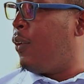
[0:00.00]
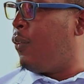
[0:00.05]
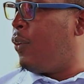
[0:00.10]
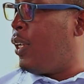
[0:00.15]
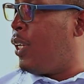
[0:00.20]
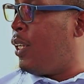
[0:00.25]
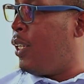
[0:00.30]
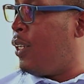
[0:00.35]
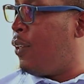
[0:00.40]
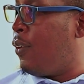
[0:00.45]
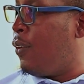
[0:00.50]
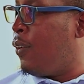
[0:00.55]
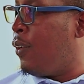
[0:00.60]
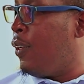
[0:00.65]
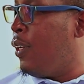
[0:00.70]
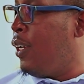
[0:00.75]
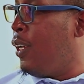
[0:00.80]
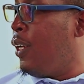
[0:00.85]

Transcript: With a needle.